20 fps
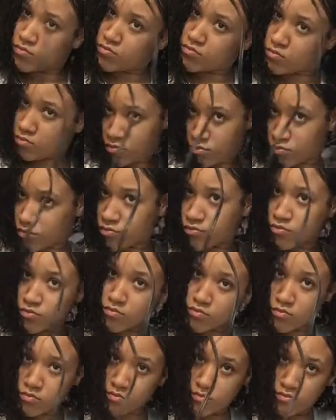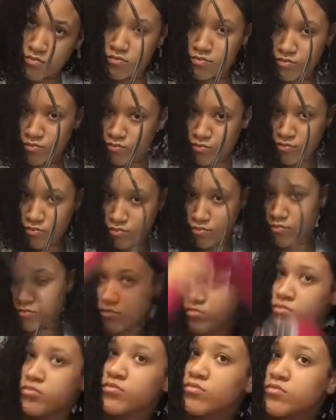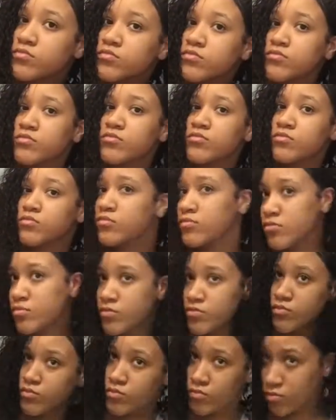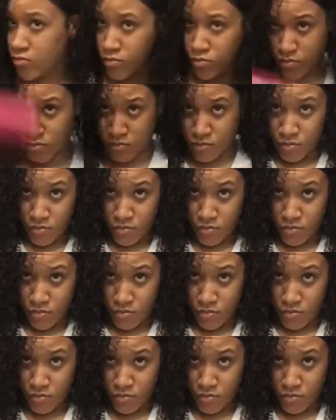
the ends are about 80%, 95%